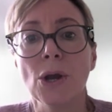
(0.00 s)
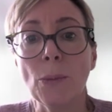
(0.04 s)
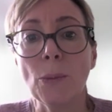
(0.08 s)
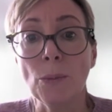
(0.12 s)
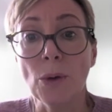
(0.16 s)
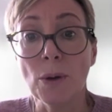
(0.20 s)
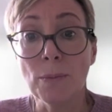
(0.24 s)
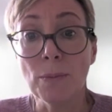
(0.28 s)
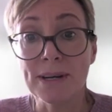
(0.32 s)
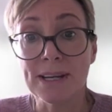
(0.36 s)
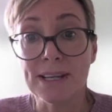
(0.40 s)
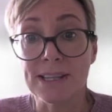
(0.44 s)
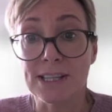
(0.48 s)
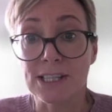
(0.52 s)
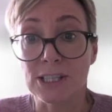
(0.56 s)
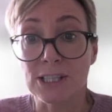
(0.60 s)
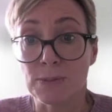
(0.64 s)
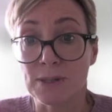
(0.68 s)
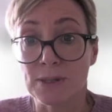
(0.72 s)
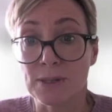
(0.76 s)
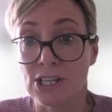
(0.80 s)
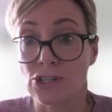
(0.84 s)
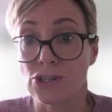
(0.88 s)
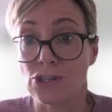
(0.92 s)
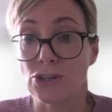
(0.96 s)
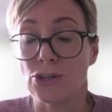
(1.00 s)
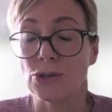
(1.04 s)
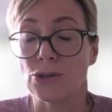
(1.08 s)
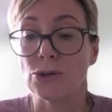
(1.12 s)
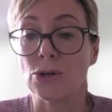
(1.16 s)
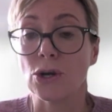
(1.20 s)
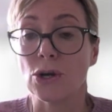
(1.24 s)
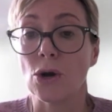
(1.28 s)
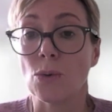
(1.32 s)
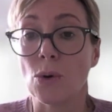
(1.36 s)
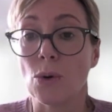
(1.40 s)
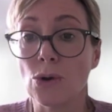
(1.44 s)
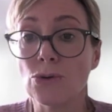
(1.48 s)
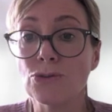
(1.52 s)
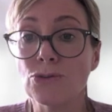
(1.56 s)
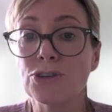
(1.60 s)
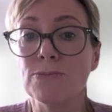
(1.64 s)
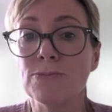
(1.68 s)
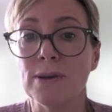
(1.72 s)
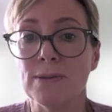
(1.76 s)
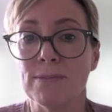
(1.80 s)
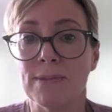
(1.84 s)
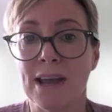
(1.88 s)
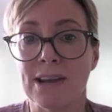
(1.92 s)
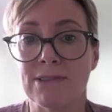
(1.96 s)
Women in this position who go on to
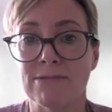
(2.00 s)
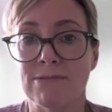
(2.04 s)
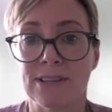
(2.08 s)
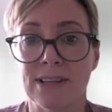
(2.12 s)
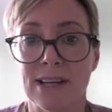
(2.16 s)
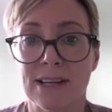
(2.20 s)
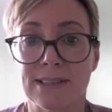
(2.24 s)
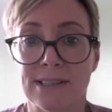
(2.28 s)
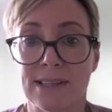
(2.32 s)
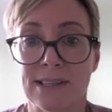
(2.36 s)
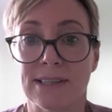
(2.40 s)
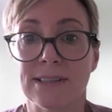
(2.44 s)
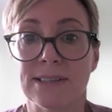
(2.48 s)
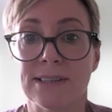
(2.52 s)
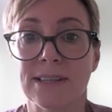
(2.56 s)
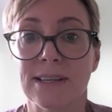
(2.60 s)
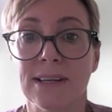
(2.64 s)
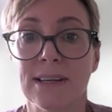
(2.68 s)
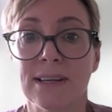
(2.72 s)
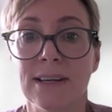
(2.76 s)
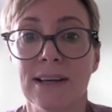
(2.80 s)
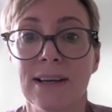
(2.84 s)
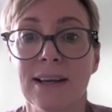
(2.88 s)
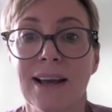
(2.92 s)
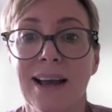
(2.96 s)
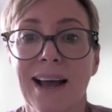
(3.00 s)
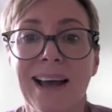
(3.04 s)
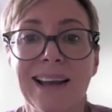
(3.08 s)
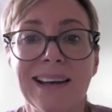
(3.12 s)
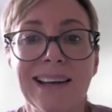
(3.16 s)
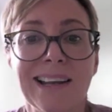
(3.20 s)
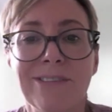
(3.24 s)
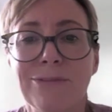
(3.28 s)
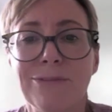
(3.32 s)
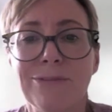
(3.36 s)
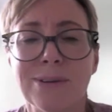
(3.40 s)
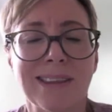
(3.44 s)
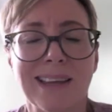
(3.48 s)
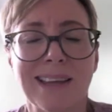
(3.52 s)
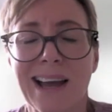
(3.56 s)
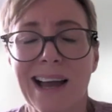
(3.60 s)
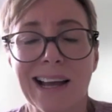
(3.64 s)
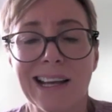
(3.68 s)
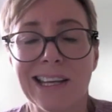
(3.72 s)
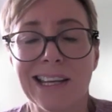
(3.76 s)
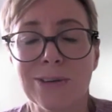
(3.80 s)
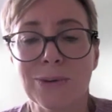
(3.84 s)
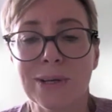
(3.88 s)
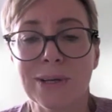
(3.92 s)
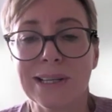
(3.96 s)
be made redundant are left with
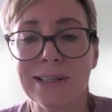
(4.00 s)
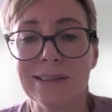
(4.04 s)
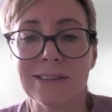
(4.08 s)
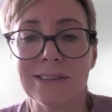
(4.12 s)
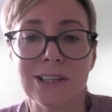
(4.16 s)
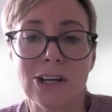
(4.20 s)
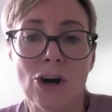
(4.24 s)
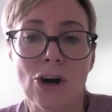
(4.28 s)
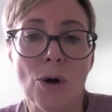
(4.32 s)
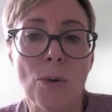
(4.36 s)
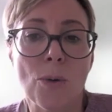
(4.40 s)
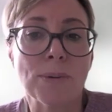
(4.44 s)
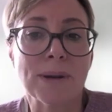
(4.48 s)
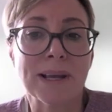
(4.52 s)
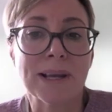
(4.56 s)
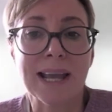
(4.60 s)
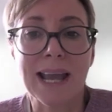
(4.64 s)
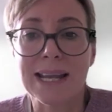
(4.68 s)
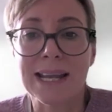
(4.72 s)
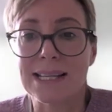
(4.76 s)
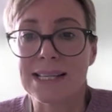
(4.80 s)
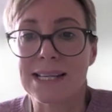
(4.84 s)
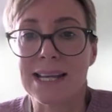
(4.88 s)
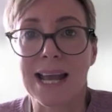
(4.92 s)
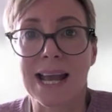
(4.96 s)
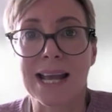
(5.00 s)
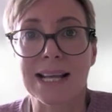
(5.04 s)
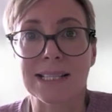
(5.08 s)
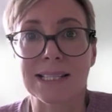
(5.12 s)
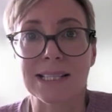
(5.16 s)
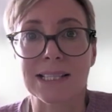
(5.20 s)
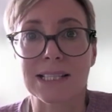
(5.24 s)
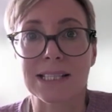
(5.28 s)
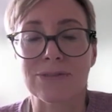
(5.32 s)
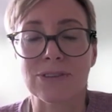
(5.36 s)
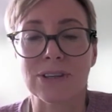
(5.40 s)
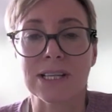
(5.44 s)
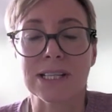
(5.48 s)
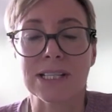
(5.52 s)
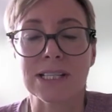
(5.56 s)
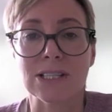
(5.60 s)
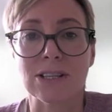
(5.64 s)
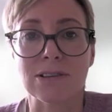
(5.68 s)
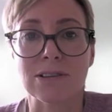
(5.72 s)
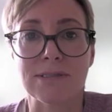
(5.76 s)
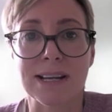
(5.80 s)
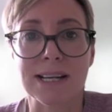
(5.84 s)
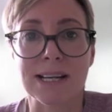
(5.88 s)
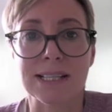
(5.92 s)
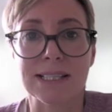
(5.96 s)
arguing complicated cases for
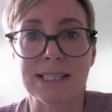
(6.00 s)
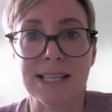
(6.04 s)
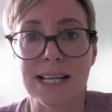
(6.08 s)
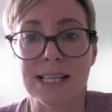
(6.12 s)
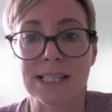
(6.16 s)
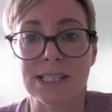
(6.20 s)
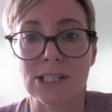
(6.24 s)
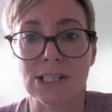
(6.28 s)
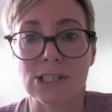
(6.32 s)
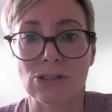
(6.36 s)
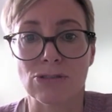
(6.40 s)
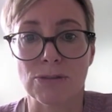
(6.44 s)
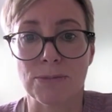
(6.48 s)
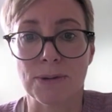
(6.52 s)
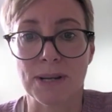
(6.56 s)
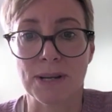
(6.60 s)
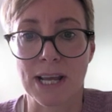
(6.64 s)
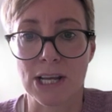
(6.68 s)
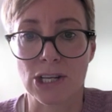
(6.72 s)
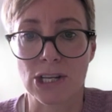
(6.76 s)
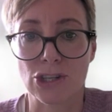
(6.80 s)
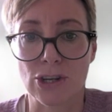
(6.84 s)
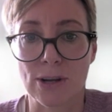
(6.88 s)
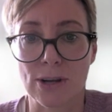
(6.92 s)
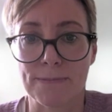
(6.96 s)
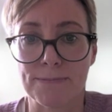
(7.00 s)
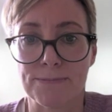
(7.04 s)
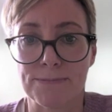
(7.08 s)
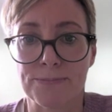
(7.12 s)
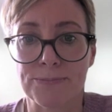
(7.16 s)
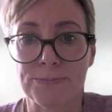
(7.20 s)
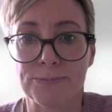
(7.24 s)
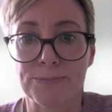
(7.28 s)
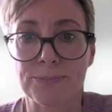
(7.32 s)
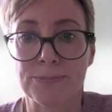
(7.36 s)
indirect sex discrimination.